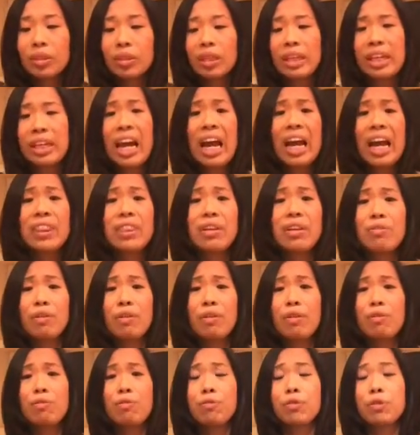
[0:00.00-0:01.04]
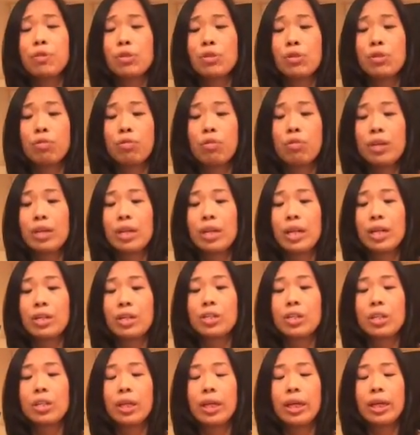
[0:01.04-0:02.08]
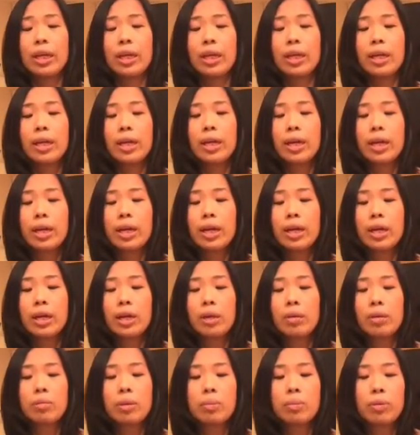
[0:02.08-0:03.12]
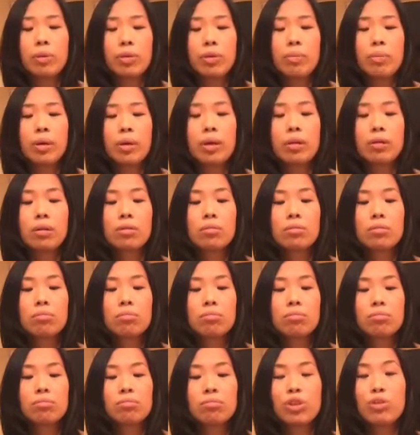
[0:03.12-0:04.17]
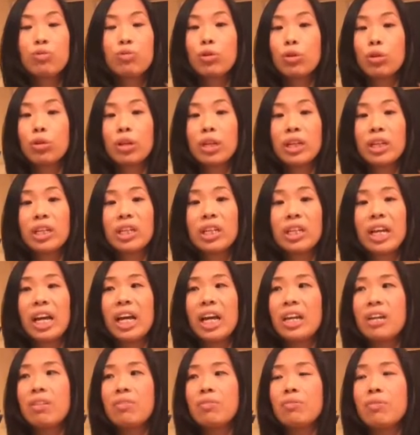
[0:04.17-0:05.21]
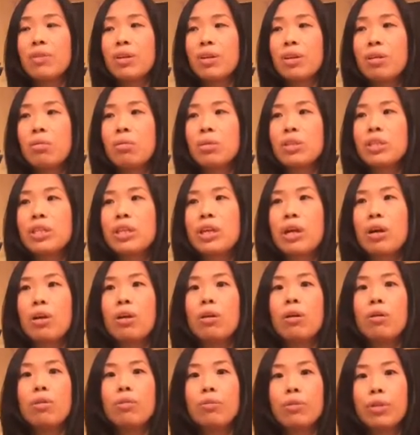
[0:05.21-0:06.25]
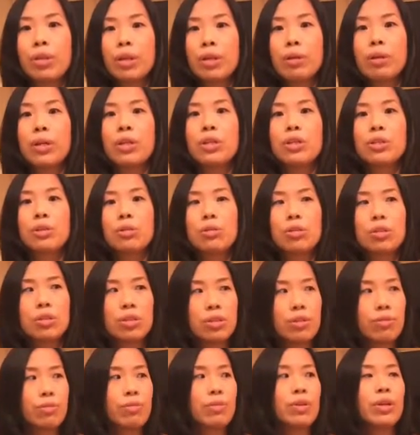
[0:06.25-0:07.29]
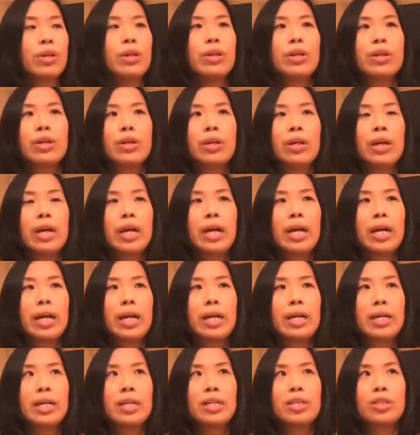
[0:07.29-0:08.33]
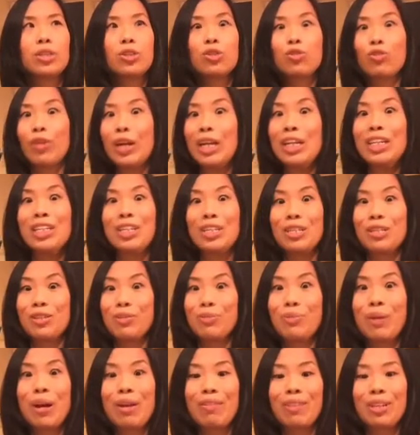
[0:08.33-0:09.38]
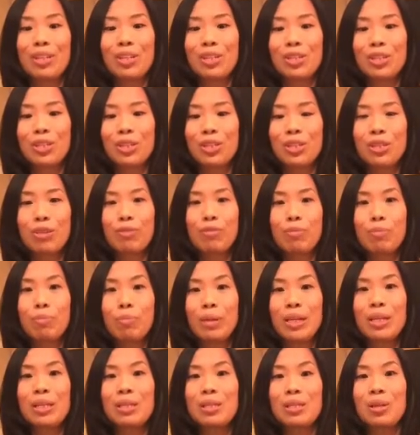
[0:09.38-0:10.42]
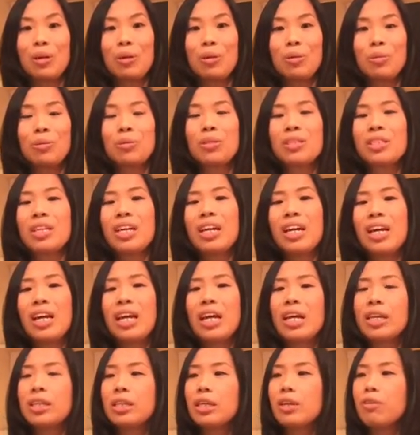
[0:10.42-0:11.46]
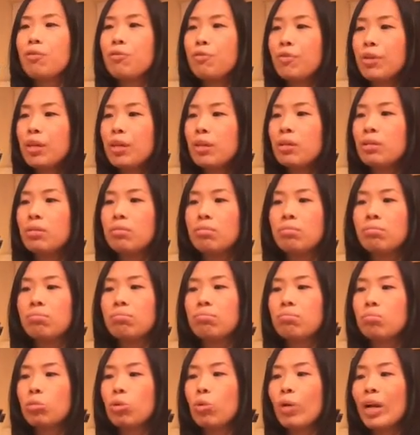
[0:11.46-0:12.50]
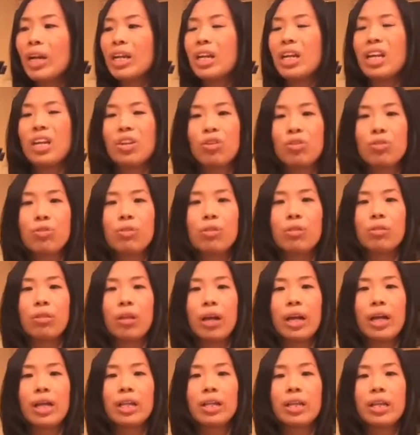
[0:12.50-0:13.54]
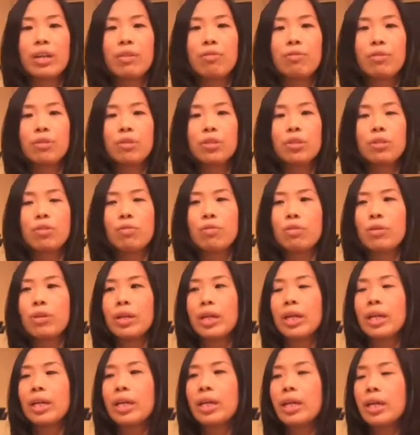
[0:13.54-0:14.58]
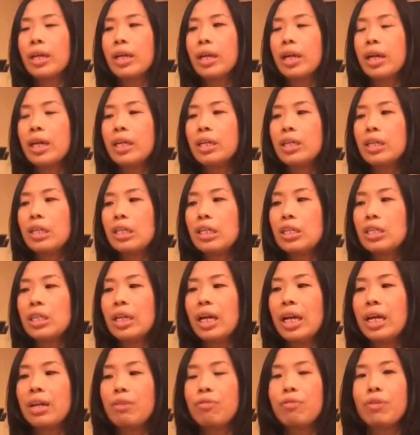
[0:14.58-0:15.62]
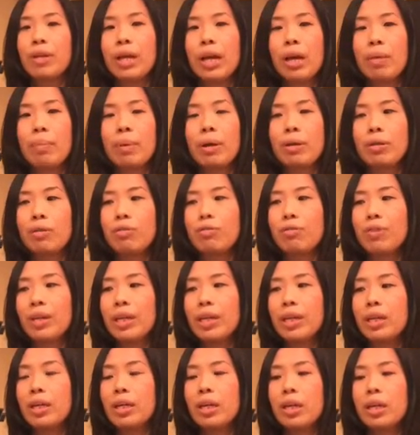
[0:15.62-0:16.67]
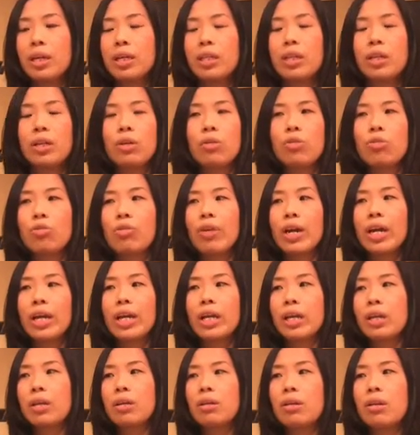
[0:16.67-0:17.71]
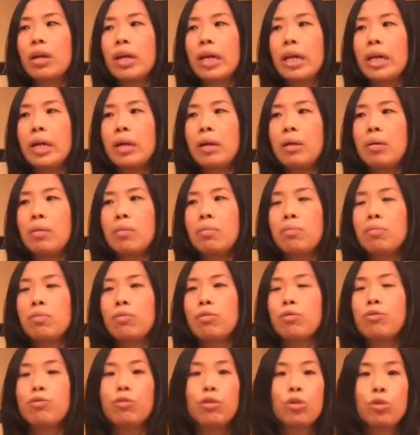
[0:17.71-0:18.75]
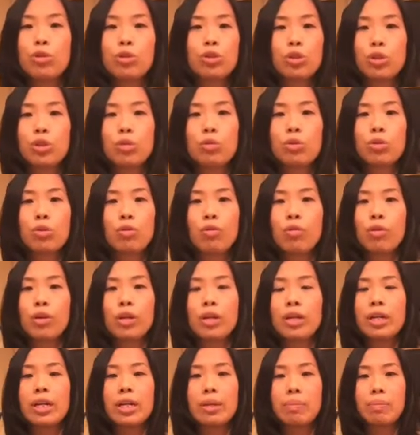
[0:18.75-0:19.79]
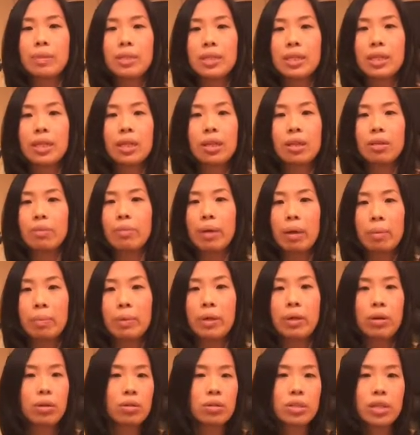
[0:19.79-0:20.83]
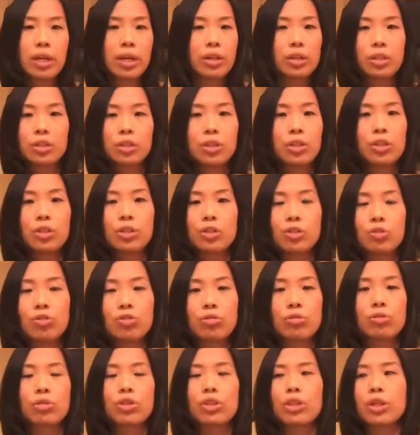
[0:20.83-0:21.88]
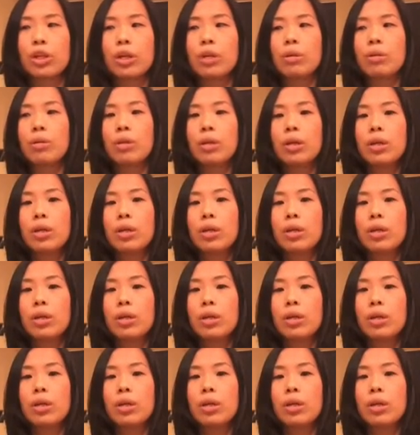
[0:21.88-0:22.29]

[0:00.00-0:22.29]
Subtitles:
Yeah, and they're very fun to run in actually. You put them on, you run, and you kind of, once you get over the initial sort of strangeness of wearing such sort of big soles, they feel quite natural and they're fun to run in, and you just kind of forget about your feet. They don't try and force you to run in any particular way because they're just a neutral shoe.